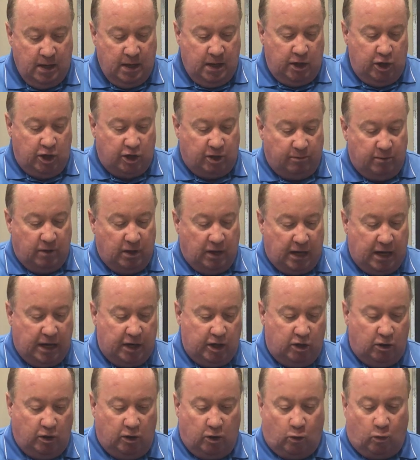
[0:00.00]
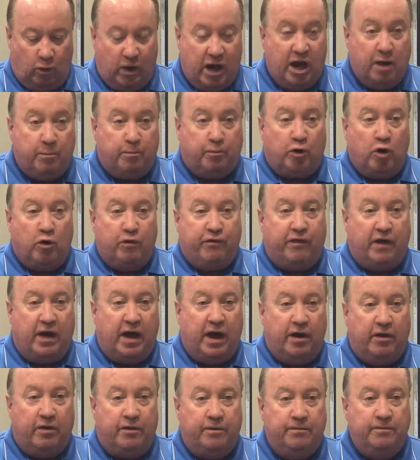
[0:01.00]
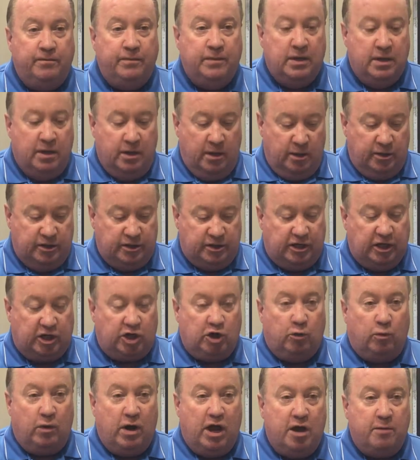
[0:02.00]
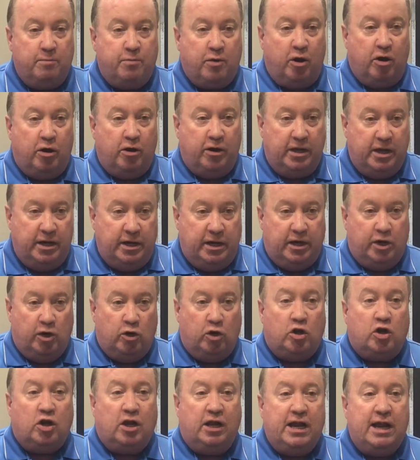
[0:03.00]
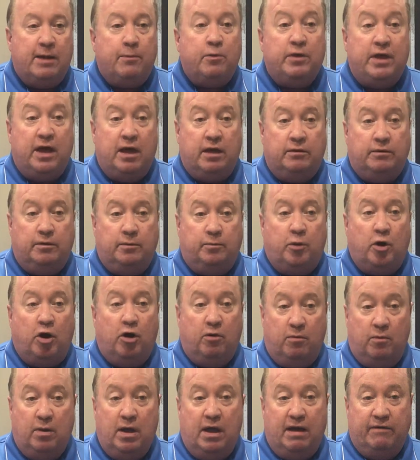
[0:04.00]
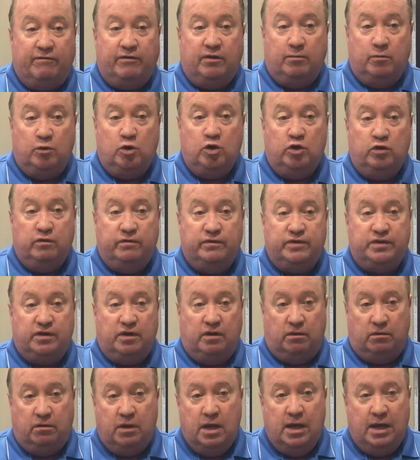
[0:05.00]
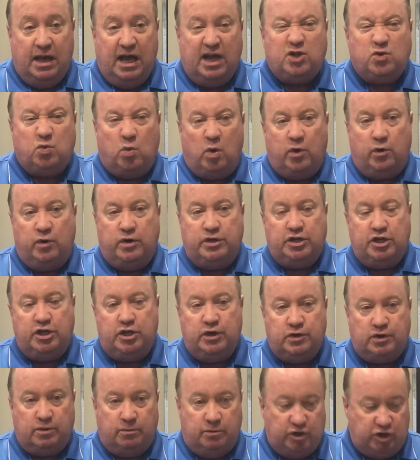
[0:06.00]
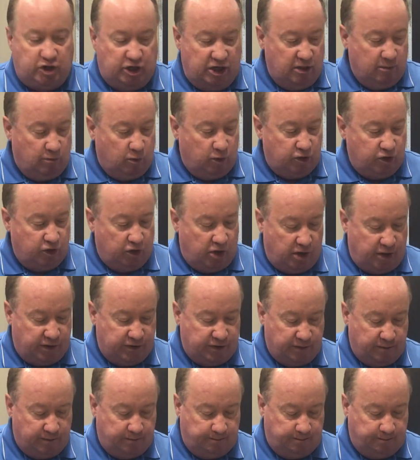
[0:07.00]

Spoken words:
You can mill out your little round profile, stick your round part in, and it'll clamp without the part having to move. So that's one reason you use the machinable jaws.